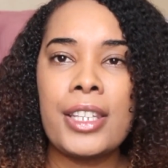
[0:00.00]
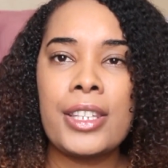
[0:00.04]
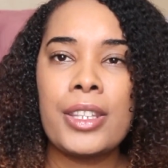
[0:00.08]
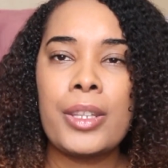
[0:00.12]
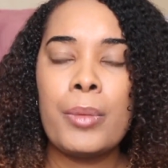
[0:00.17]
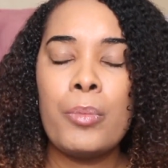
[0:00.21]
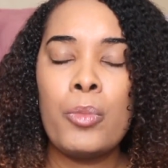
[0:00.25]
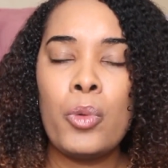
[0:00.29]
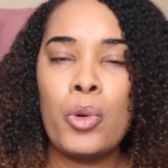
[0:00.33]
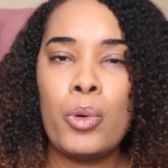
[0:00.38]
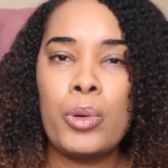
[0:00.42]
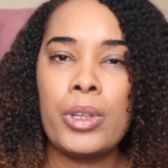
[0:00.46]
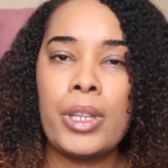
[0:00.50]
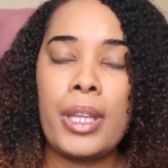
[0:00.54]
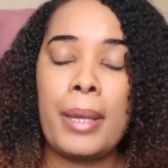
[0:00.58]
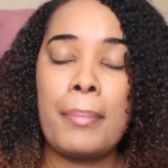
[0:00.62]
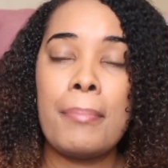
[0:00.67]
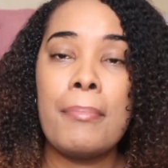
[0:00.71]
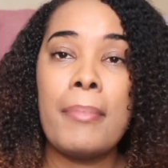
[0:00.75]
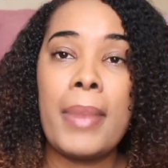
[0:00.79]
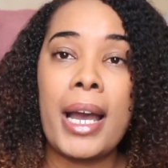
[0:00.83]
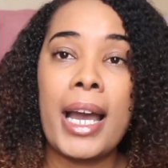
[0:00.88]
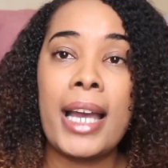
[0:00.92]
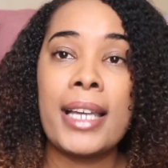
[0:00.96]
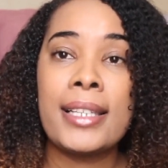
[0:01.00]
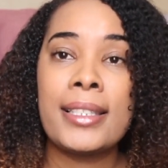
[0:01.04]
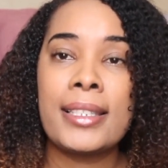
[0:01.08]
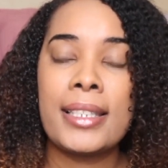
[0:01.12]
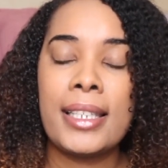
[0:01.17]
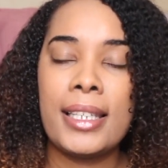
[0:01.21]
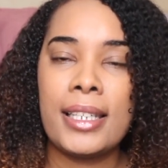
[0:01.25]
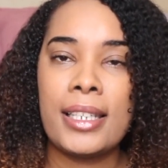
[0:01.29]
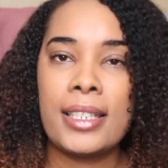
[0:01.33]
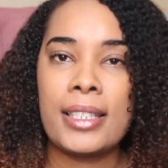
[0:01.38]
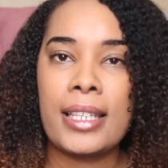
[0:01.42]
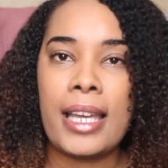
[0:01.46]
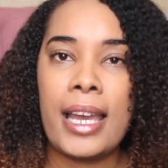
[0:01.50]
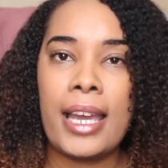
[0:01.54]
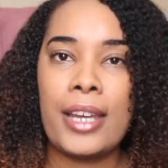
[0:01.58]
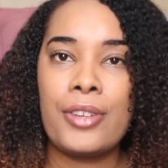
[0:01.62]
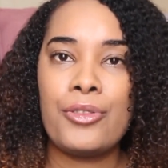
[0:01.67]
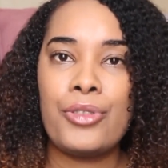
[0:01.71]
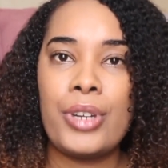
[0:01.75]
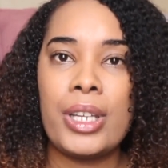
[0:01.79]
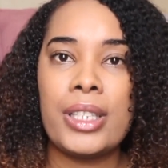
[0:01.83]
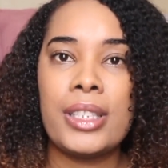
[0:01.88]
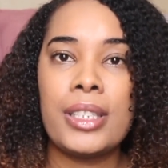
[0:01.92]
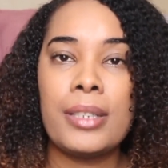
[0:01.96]
that the more that my skin is
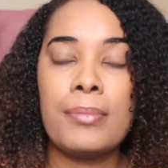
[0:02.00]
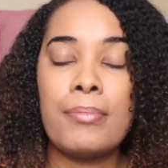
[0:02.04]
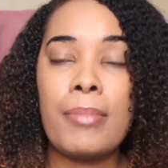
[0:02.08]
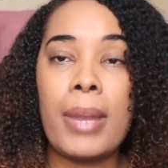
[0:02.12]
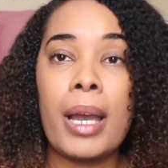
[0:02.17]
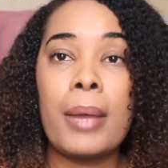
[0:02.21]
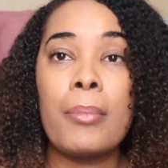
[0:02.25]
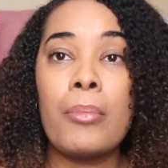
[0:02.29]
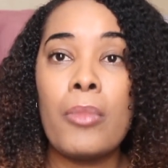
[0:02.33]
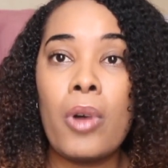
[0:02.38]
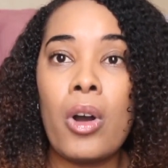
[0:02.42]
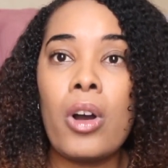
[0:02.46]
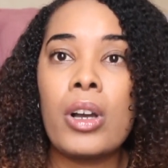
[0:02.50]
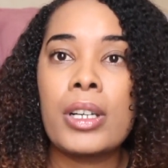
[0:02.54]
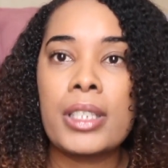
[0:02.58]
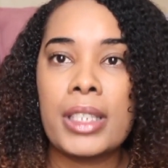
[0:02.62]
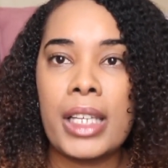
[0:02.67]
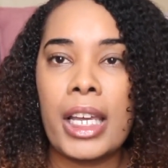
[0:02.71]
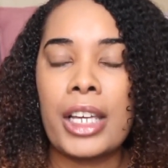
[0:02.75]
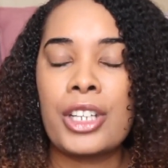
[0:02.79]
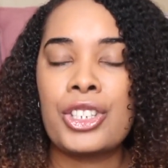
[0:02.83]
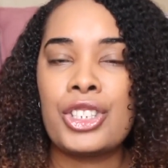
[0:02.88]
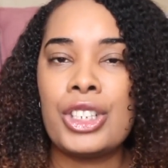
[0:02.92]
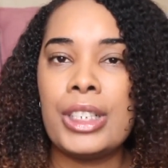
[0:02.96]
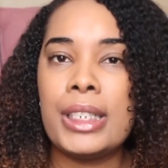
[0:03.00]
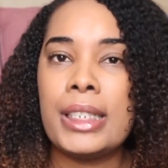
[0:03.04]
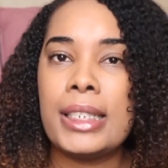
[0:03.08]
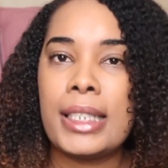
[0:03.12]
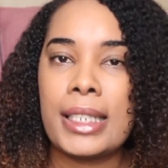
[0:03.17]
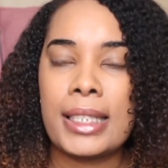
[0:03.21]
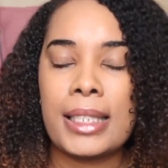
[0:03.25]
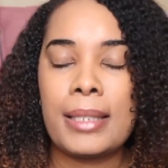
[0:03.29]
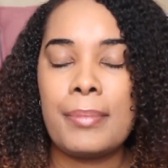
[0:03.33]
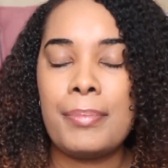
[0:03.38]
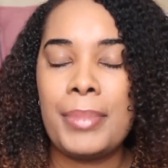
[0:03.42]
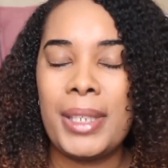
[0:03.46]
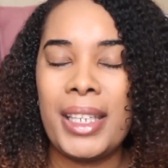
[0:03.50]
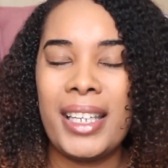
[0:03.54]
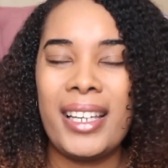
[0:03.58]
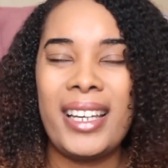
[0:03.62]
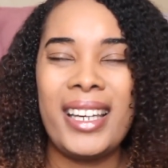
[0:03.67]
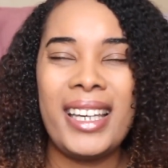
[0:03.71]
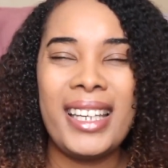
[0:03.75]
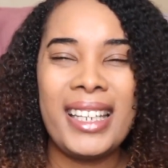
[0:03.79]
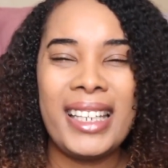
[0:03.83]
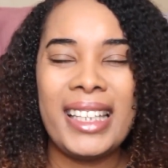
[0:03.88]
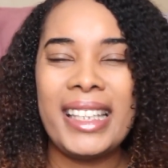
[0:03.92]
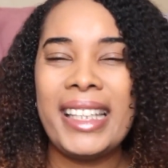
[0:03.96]
hydrated, my marks actually disappear.
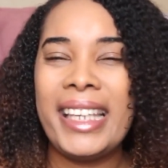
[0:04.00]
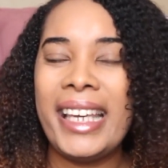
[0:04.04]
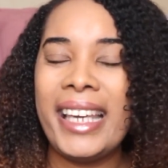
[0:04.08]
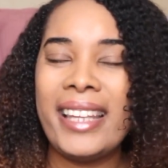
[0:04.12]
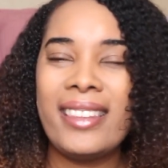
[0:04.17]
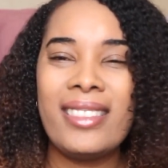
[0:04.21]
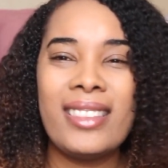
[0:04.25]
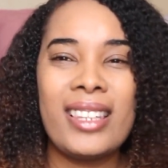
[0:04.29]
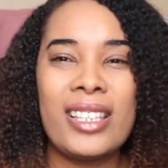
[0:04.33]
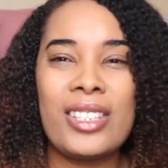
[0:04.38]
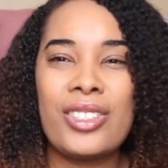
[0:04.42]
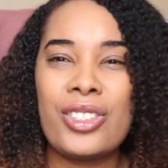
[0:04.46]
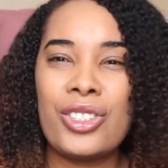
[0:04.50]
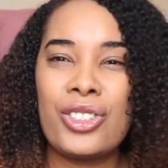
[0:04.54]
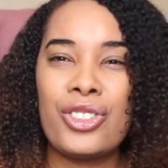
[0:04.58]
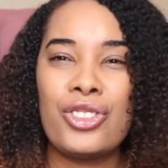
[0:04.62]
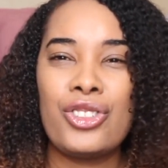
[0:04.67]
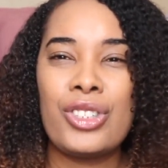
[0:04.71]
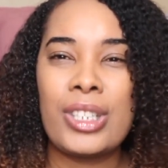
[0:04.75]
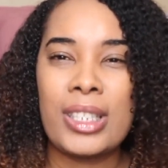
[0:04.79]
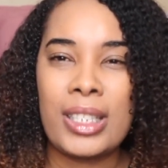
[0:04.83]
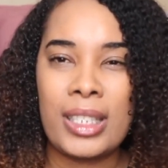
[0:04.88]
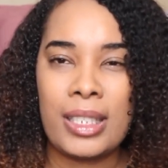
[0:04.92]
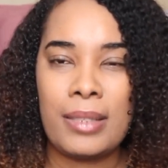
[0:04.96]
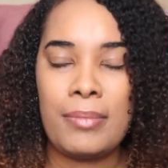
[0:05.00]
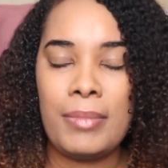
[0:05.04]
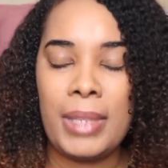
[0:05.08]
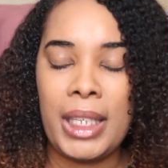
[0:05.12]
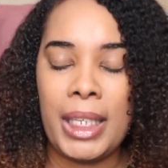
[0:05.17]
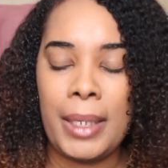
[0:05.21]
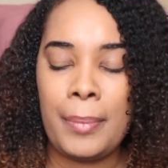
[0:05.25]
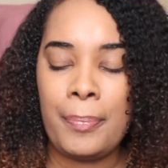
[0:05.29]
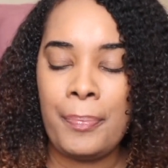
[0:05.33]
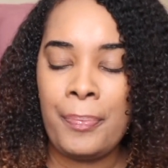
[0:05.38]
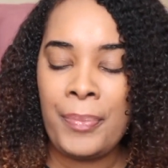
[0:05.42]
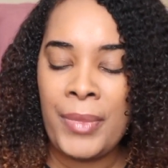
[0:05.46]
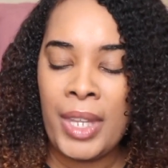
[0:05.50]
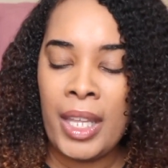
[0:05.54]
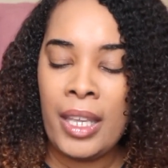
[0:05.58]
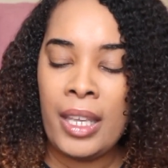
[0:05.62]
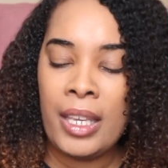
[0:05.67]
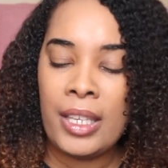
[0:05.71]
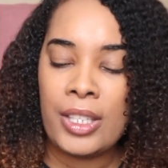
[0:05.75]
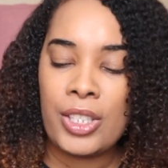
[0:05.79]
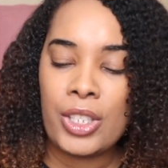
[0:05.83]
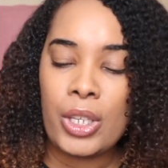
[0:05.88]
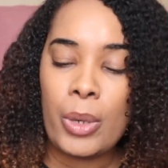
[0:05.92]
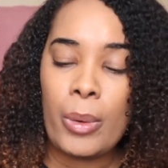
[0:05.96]
And again, this is just me.
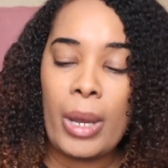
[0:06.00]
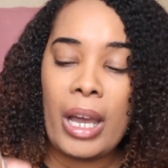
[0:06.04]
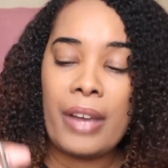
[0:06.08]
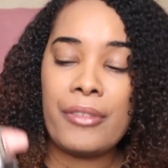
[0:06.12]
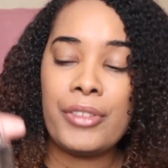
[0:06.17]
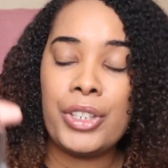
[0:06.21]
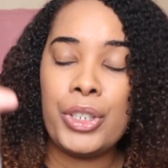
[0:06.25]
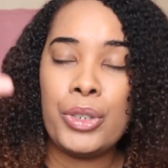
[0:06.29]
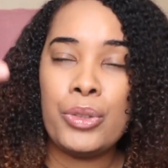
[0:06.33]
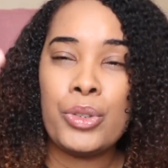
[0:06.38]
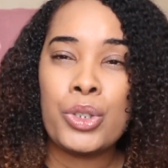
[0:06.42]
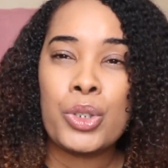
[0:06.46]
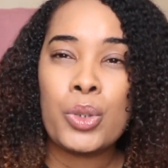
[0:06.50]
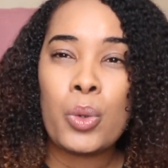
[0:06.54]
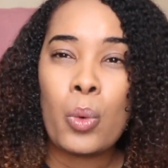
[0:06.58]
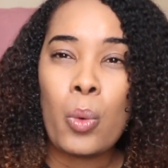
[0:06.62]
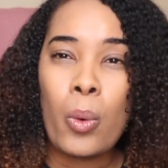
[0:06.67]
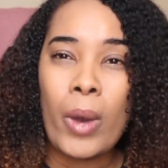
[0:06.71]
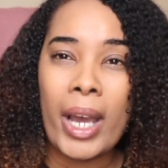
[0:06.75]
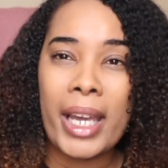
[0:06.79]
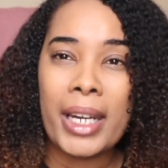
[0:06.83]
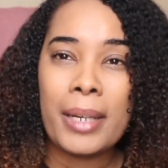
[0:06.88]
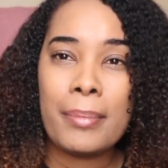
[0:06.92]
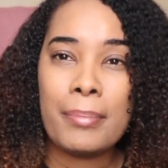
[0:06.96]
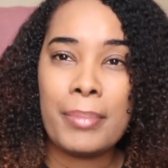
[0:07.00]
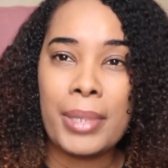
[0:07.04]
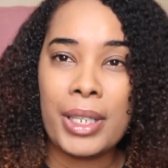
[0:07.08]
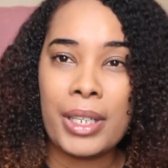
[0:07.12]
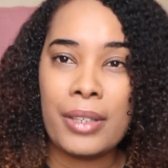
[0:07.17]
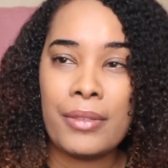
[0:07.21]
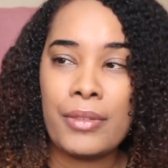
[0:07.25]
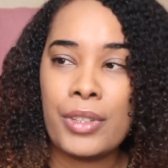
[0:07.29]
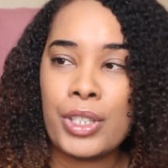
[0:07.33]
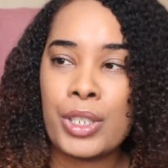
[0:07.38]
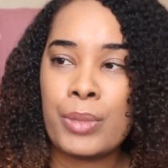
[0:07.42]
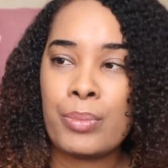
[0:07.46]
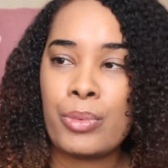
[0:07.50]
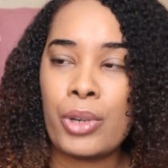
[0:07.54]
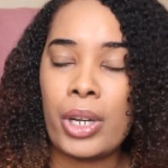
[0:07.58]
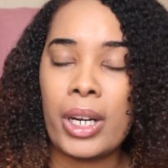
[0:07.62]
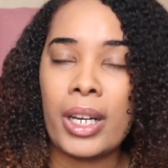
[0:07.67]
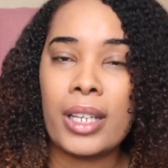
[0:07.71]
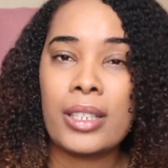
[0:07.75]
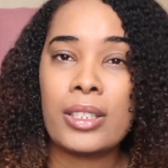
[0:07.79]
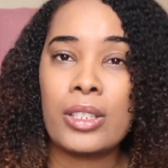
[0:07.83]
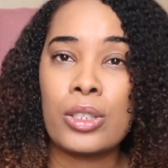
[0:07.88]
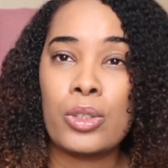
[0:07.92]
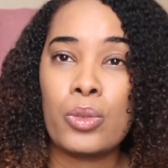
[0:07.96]
So I've used quite a bit of this
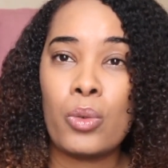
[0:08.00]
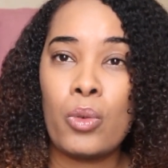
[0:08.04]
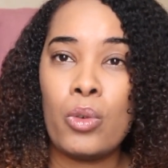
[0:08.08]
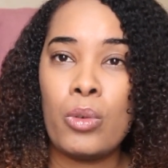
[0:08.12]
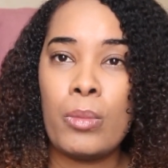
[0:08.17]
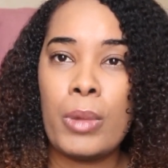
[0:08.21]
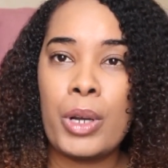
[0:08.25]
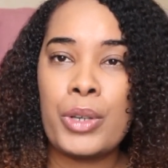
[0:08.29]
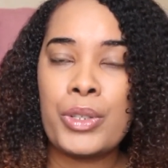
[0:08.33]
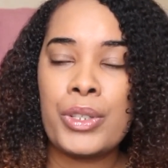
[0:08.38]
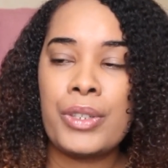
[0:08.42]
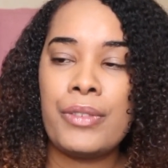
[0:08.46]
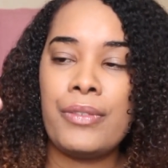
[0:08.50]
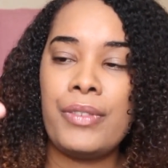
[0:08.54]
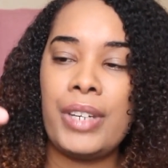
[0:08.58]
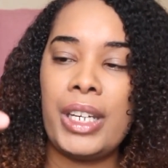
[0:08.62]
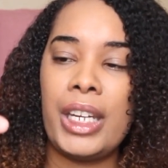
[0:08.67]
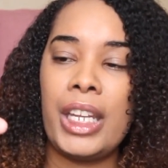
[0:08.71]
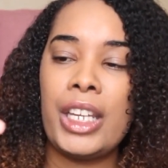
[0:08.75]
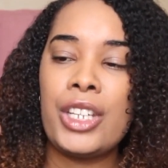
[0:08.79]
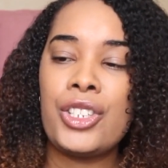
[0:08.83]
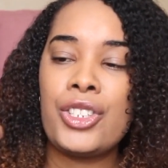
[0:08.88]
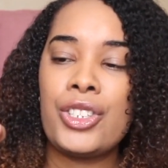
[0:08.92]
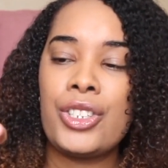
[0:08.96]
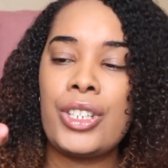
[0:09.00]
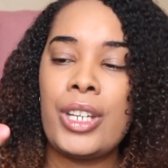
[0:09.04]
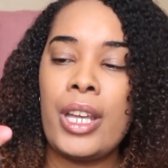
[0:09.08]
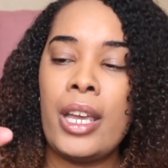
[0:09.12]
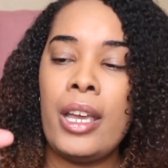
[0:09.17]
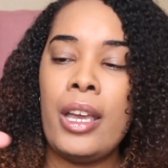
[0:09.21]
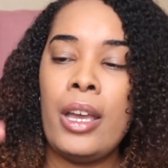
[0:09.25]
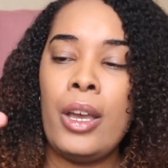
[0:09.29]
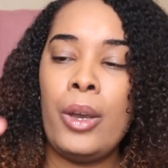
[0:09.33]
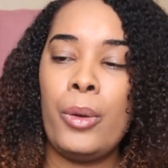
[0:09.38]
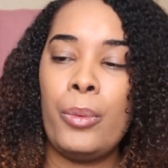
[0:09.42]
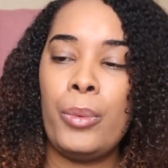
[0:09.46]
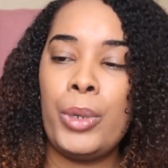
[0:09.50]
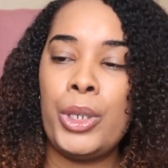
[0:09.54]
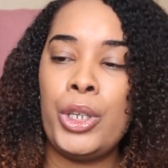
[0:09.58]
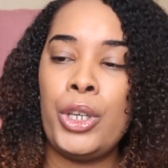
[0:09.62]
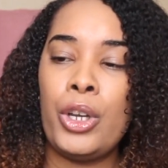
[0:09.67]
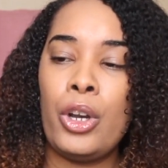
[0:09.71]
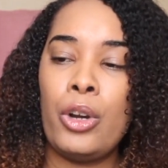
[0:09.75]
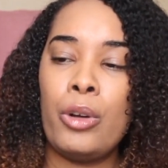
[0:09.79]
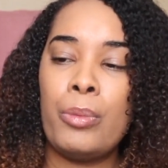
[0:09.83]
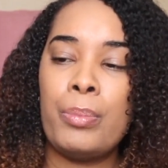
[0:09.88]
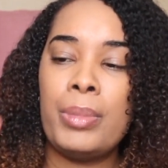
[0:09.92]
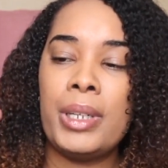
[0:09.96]
product. It's almost finished. When you
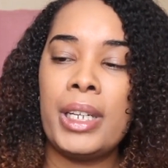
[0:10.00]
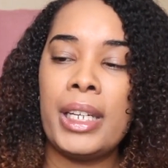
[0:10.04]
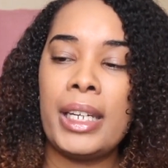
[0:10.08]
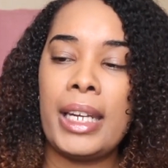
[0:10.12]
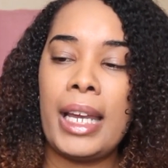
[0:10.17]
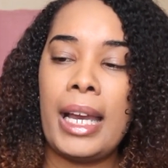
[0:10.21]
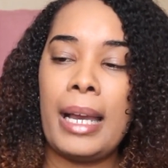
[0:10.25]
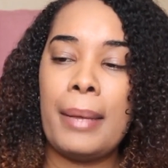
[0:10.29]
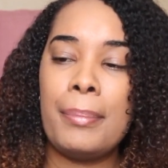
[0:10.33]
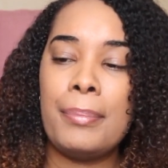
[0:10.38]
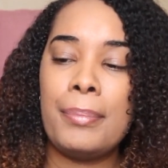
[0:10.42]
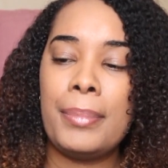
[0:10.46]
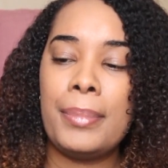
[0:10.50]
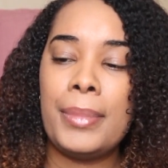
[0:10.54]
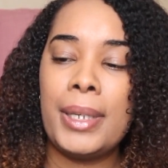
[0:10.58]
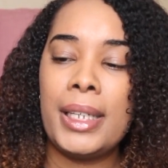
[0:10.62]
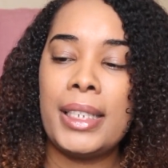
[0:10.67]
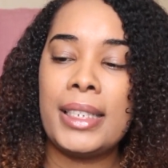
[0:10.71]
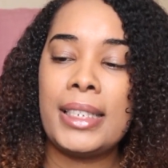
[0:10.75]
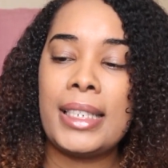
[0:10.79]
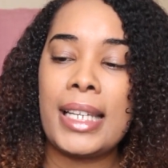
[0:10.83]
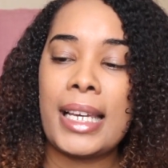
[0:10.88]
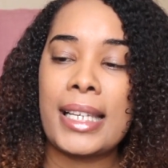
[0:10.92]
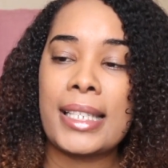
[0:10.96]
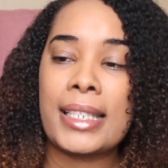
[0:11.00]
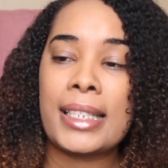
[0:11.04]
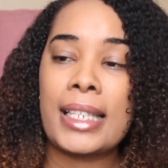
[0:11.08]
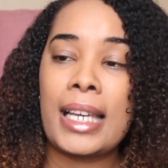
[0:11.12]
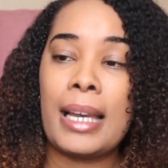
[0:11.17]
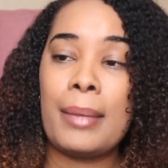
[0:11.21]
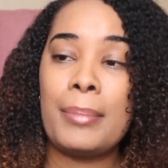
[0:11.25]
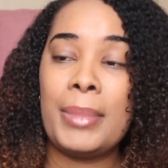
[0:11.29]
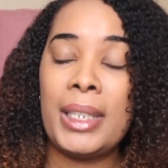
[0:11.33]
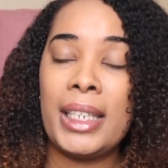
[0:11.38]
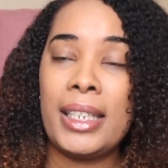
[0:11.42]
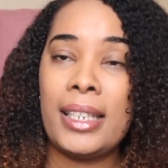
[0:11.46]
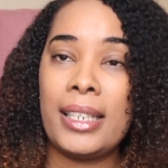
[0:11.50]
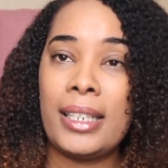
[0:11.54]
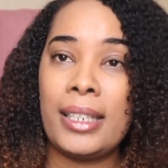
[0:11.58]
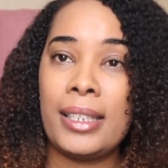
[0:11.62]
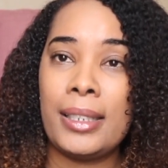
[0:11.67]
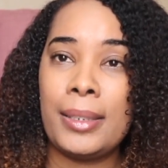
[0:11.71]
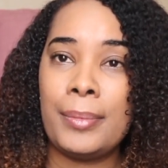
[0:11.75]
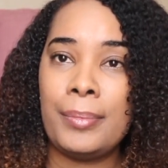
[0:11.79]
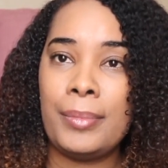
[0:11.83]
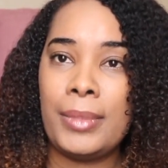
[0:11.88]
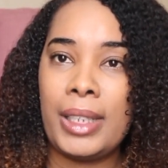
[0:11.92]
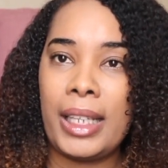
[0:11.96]
open it up, it does come in
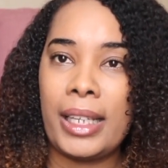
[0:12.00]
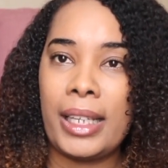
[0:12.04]
a